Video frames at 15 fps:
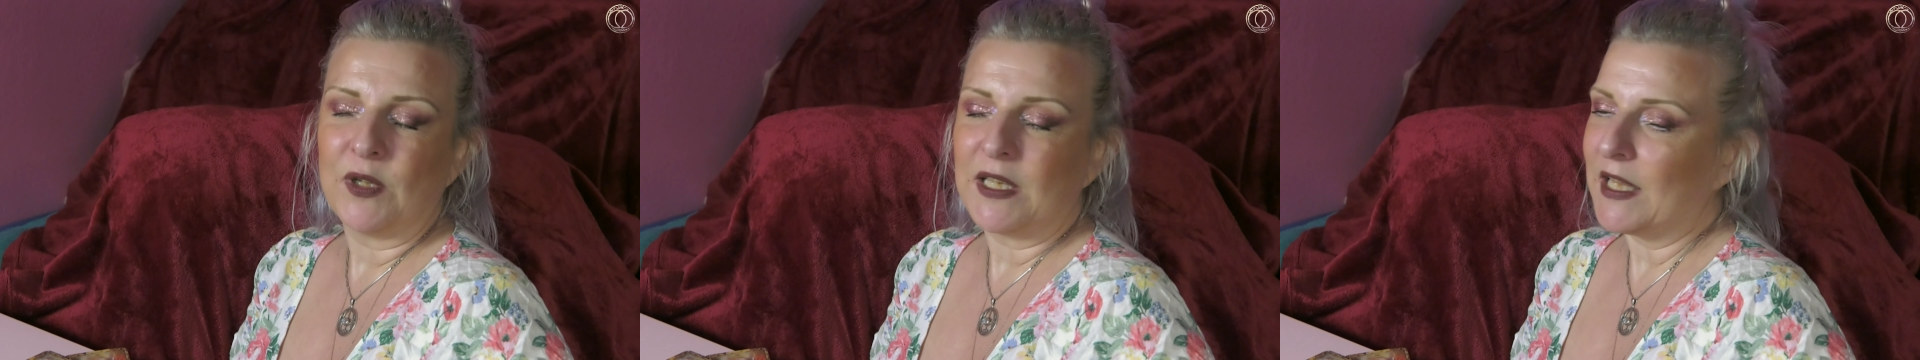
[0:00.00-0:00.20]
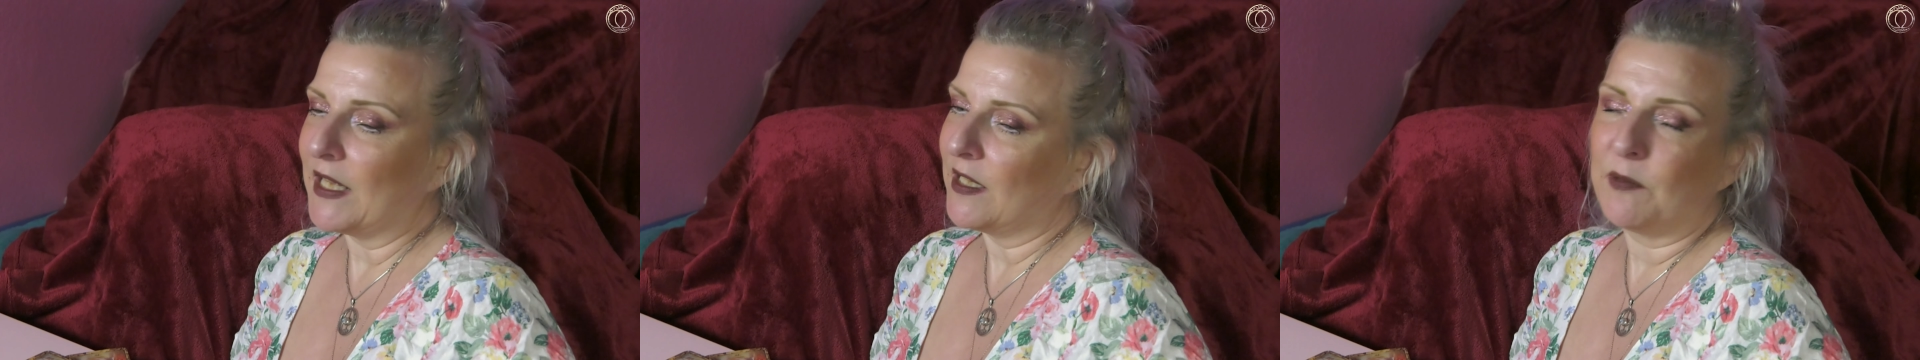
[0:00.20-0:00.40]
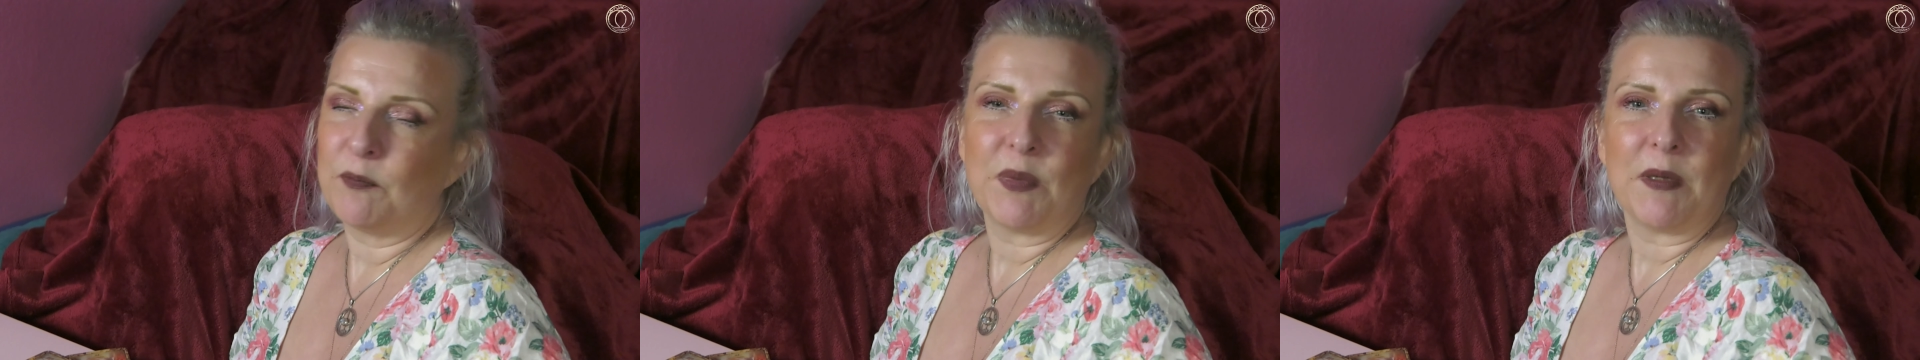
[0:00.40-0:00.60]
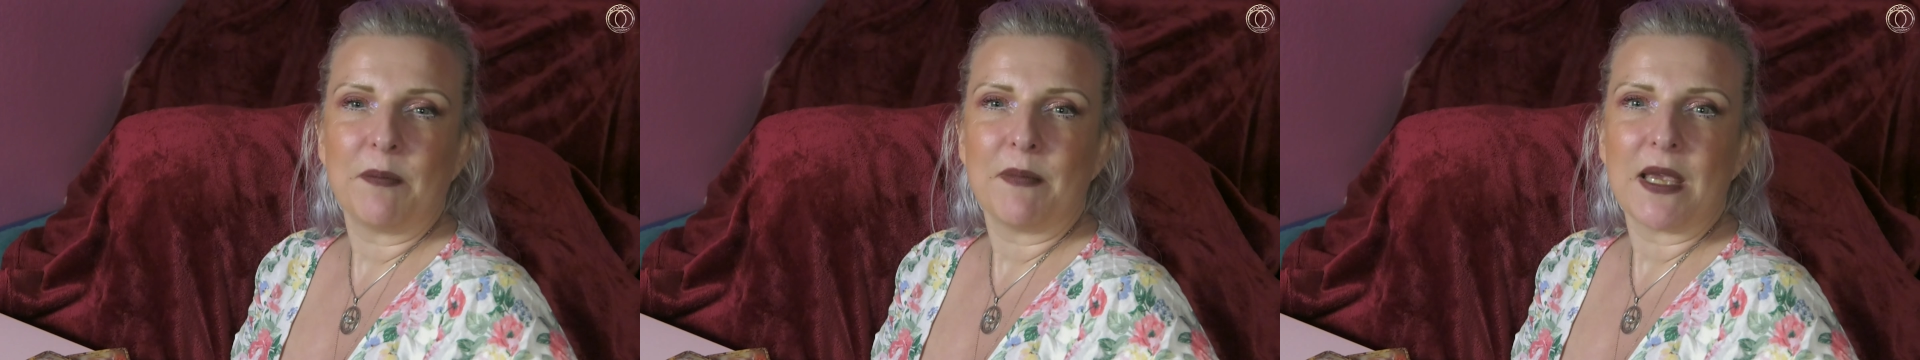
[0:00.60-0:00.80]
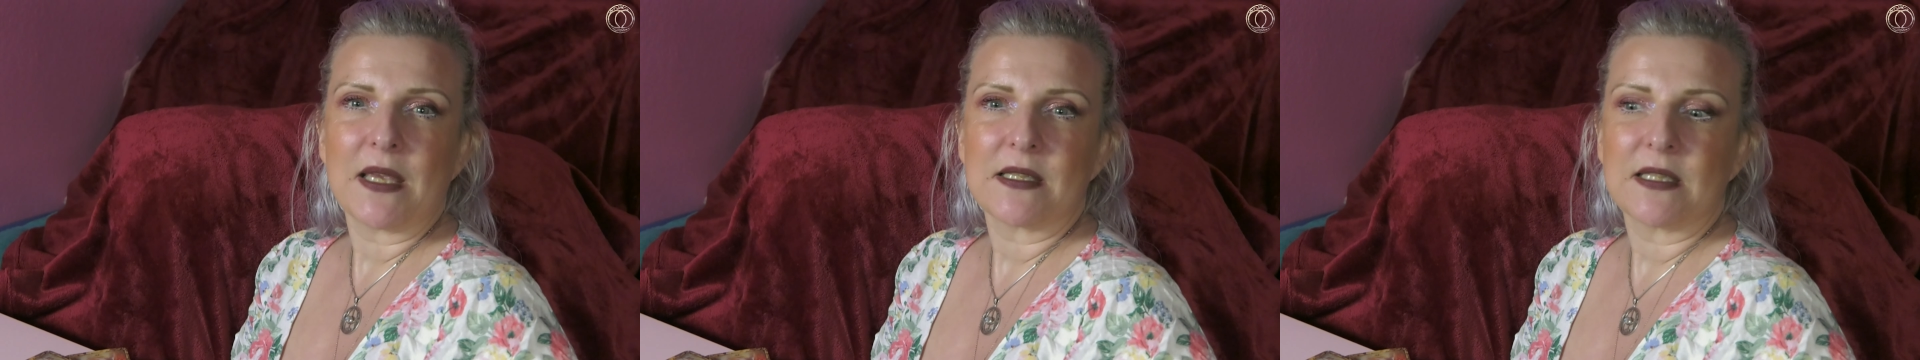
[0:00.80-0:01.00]
let it be
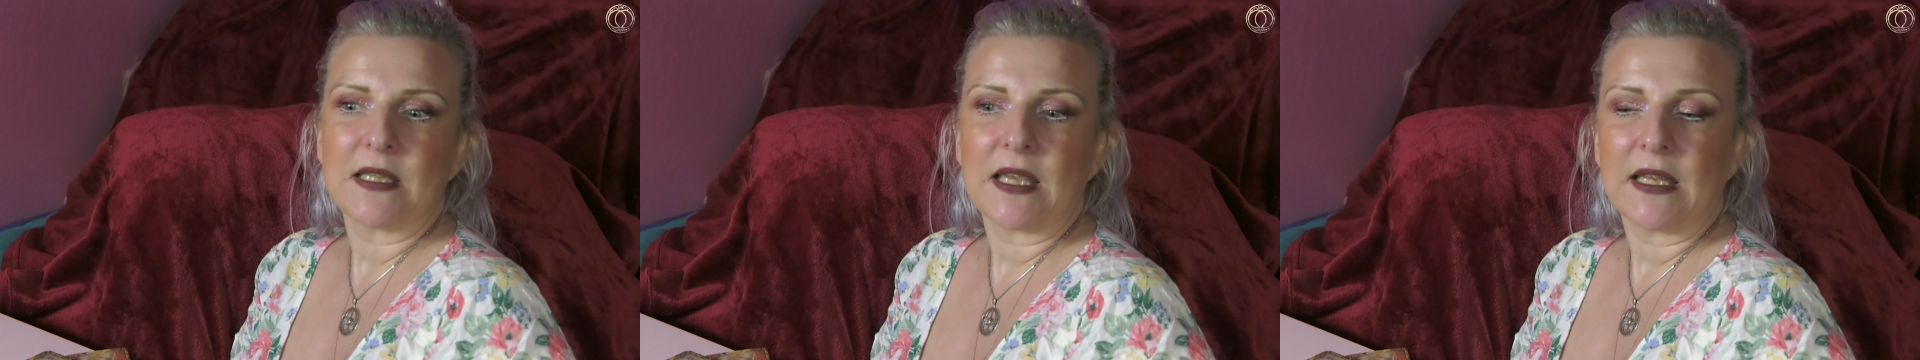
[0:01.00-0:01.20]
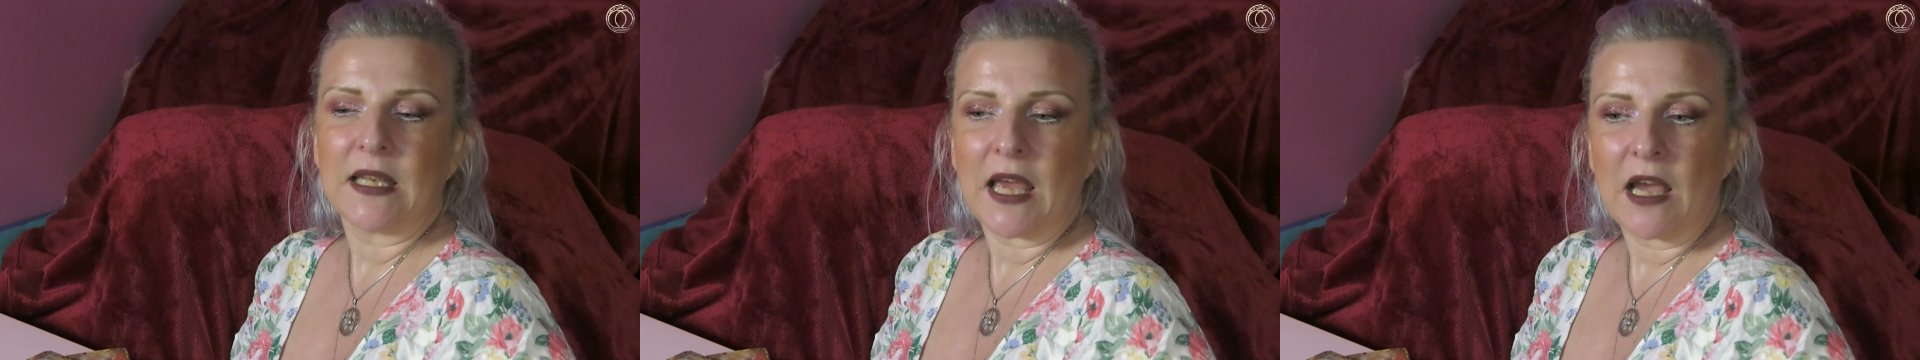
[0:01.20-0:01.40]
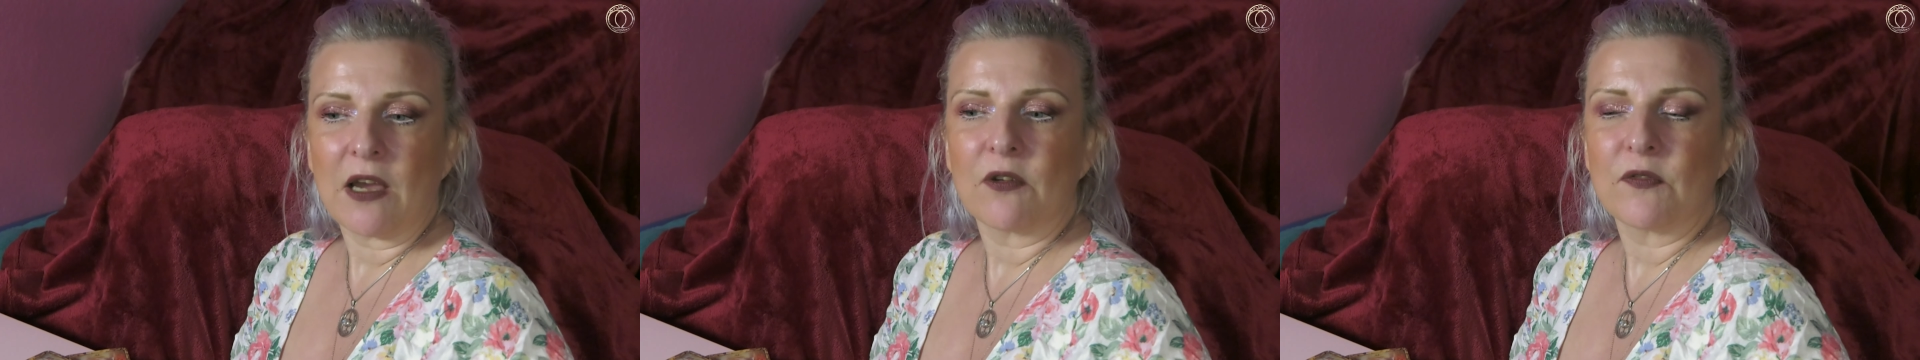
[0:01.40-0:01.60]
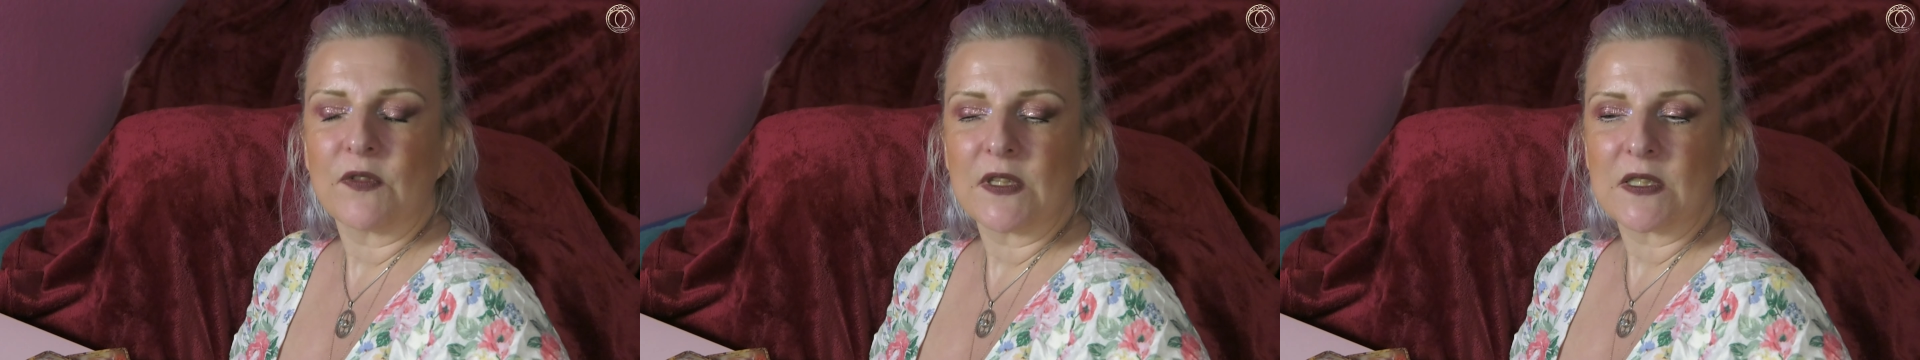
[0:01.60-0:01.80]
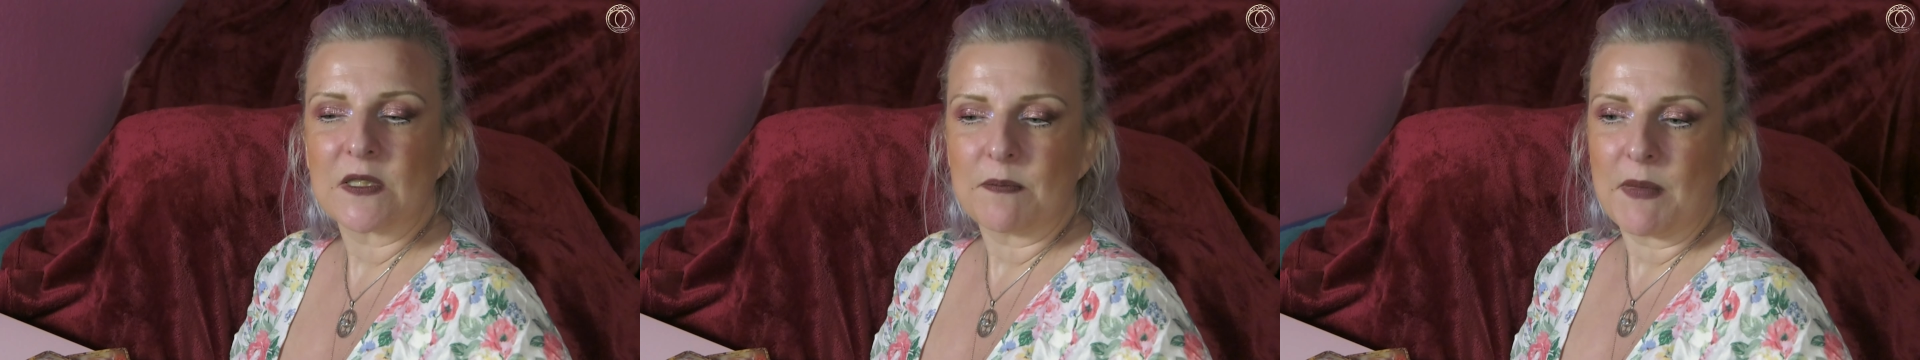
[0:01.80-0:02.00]
messy, and out of
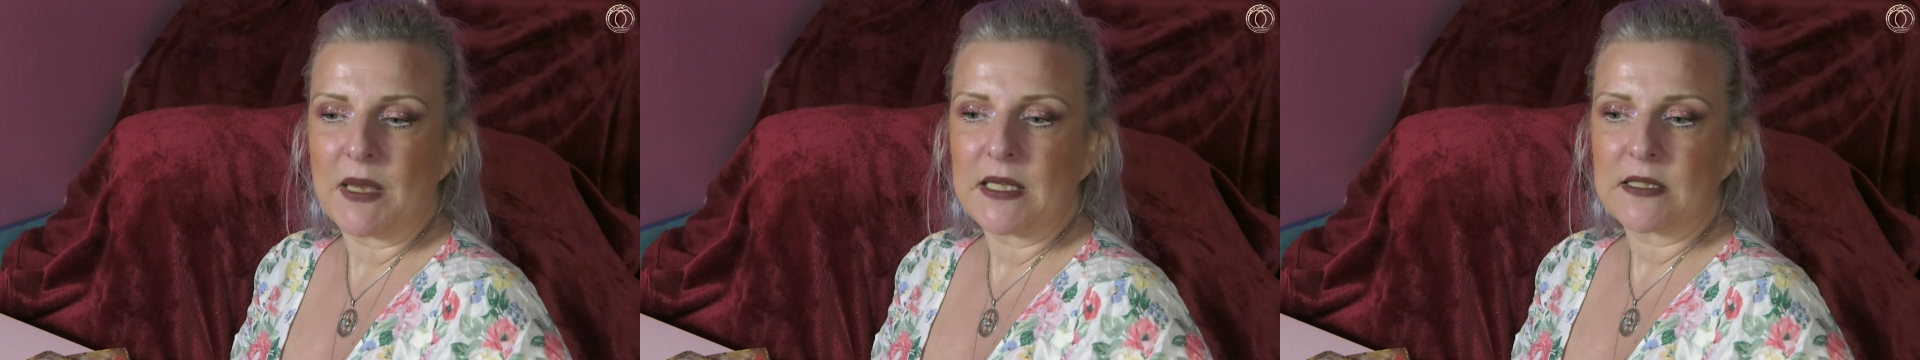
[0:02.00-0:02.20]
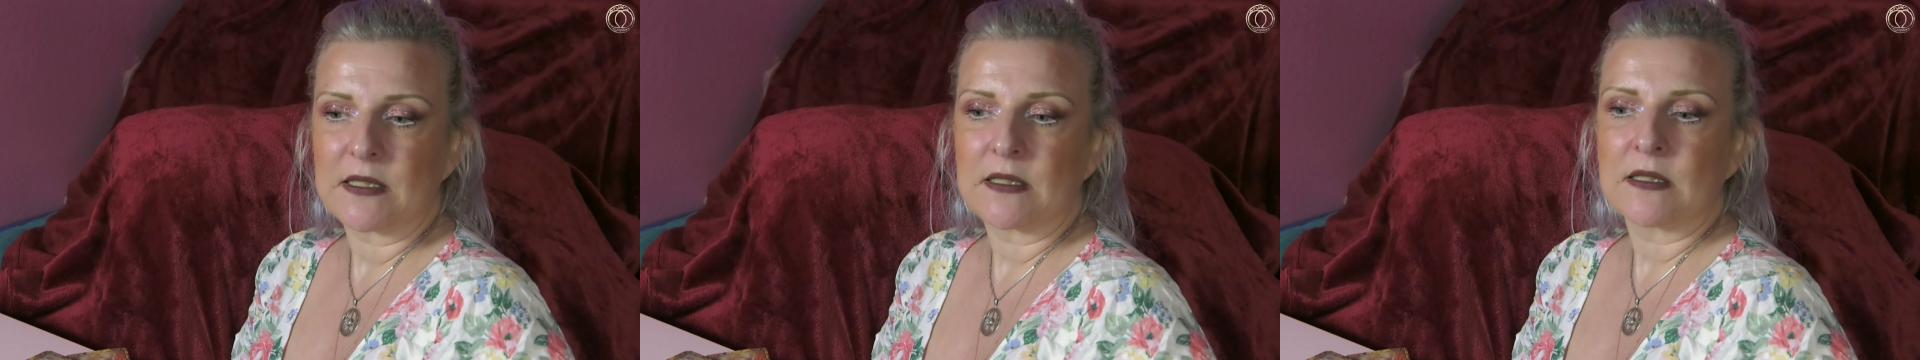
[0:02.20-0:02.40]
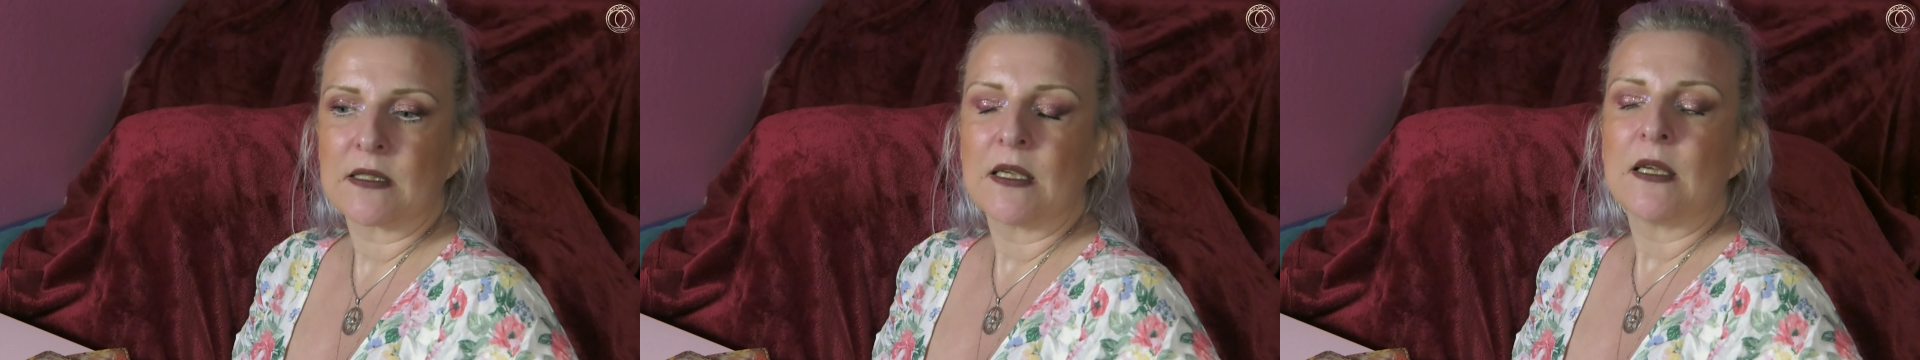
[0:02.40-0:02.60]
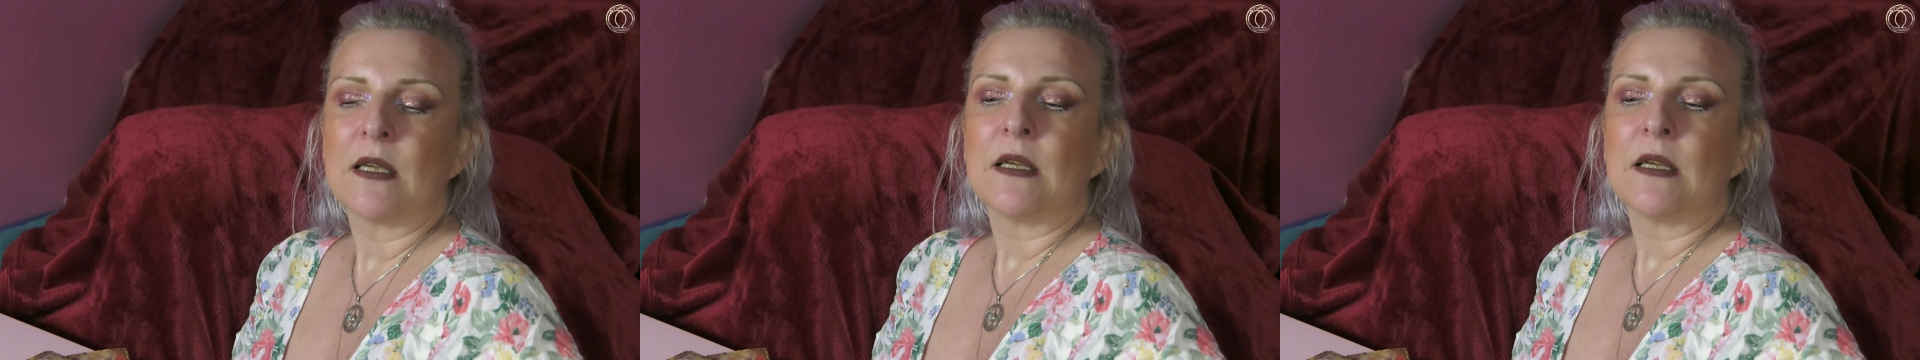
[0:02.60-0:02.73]
this mess,